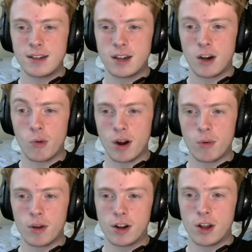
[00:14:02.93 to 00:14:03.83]
on where I
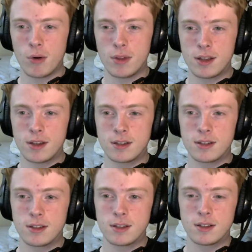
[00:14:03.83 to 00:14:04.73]
wanted to go with it.
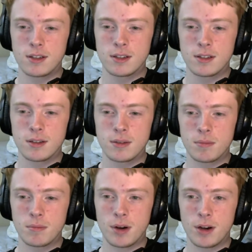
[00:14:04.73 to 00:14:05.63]

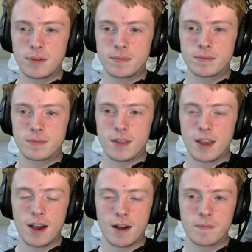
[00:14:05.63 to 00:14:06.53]
But,
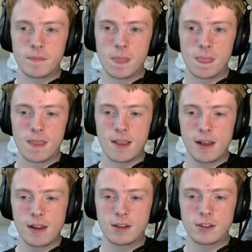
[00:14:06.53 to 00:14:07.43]
yeah.
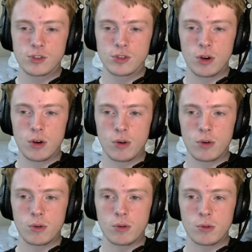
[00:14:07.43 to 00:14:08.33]

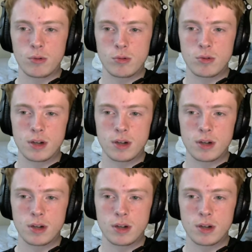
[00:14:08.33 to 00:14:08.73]
So,